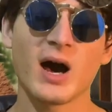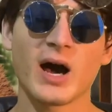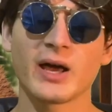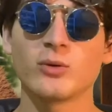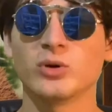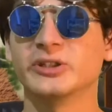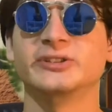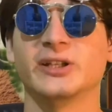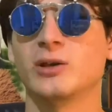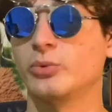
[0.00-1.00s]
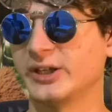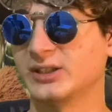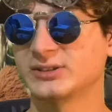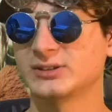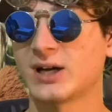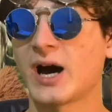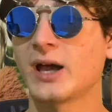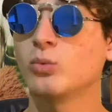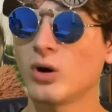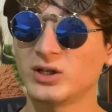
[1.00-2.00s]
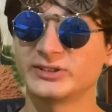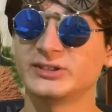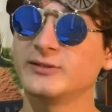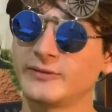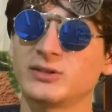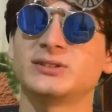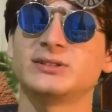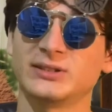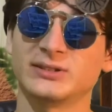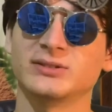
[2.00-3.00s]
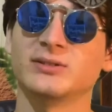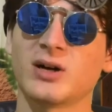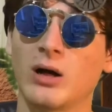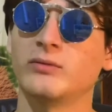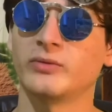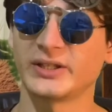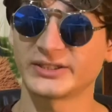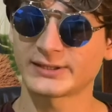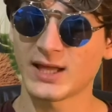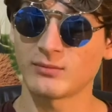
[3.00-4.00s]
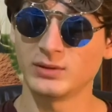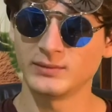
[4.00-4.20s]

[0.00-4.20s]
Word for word: I was a Winx. I was in the first season of Winx Club.